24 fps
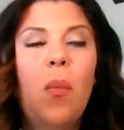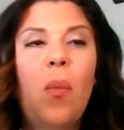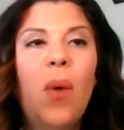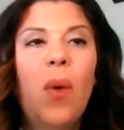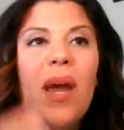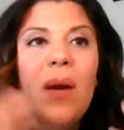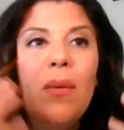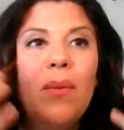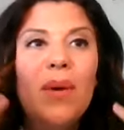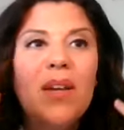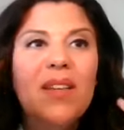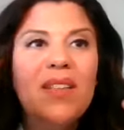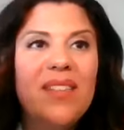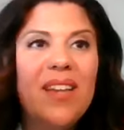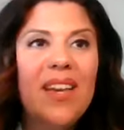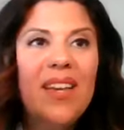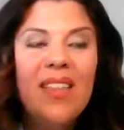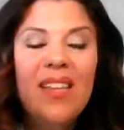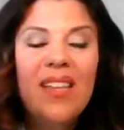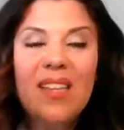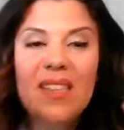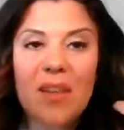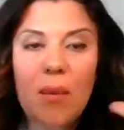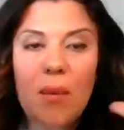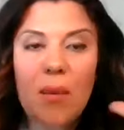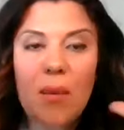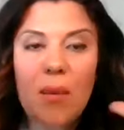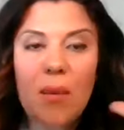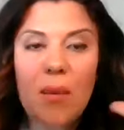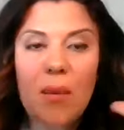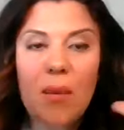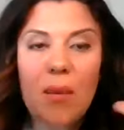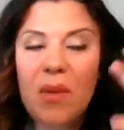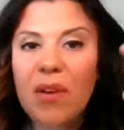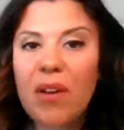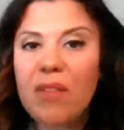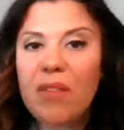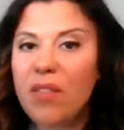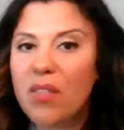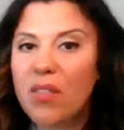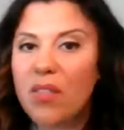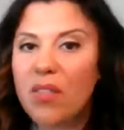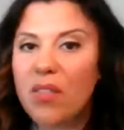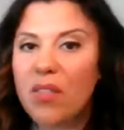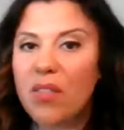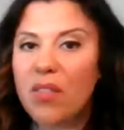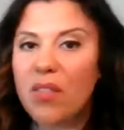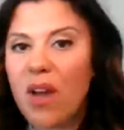the way we say things that we've never
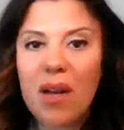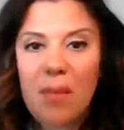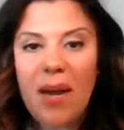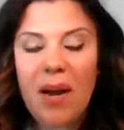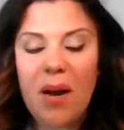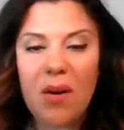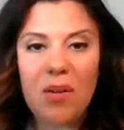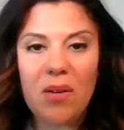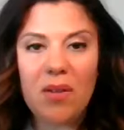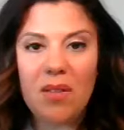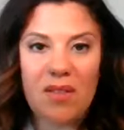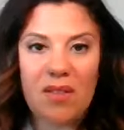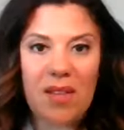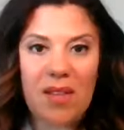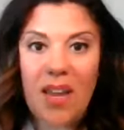even thought about,